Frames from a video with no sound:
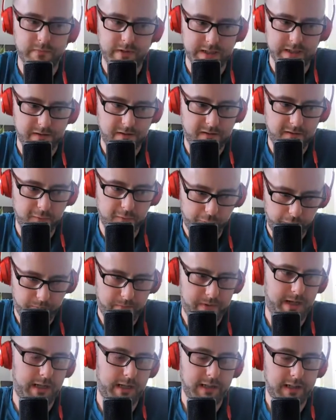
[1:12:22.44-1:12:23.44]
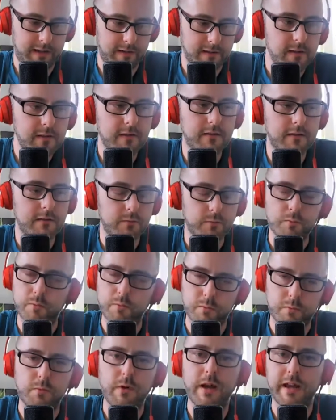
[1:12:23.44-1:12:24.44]
where the silver medal is.
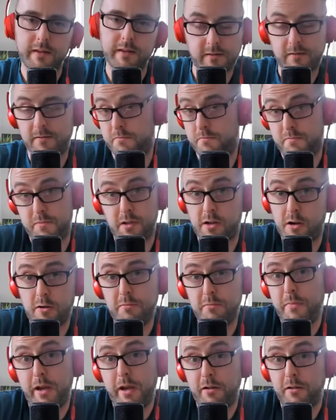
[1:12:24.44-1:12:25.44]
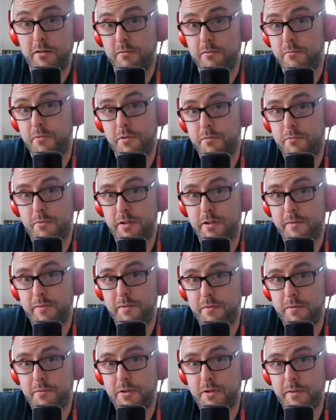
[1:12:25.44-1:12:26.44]
Where's the gold medal? What have
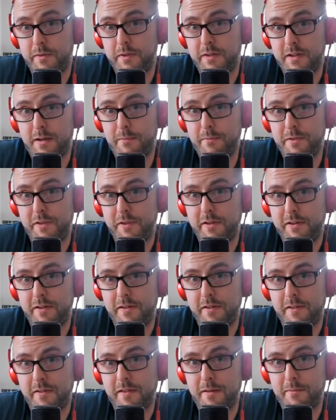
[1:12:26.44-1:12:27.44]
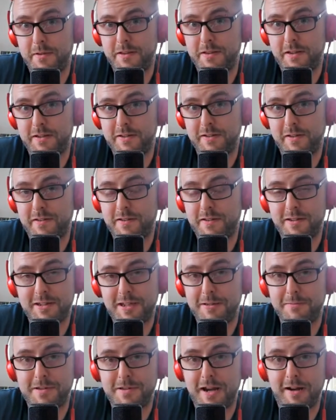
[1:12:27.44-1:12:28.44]
you done with it? Is it something that you just
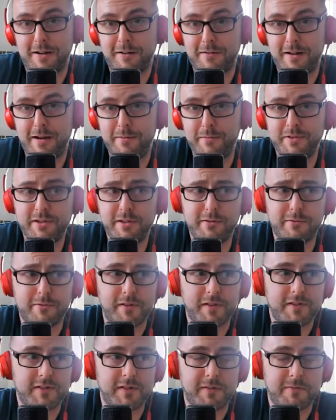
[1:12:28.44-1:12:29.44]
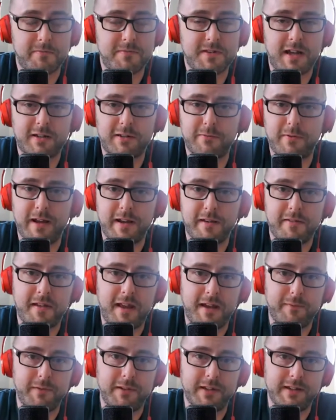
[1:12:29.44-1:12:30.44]
keep carrying around with you, or is it just tucked away
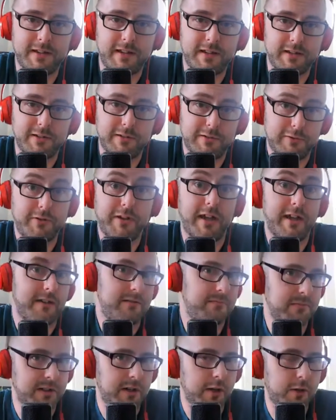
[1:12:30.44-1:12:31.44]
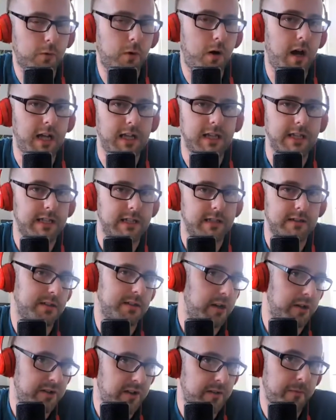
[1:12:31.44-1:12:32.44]
safely that you look at, you know, quietly,
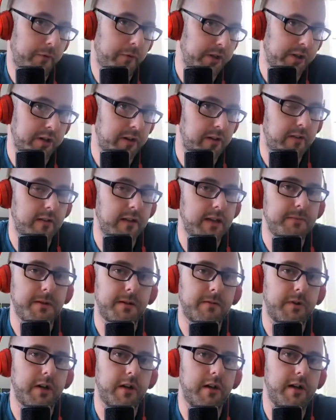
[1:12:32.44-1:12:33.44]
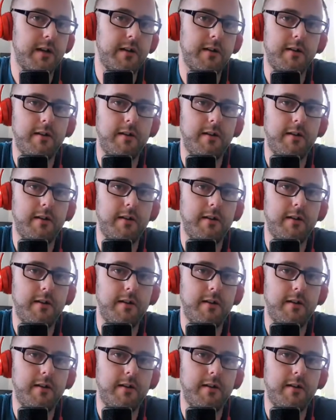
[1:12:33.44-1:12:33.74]
you know, just before you go to sleep every night?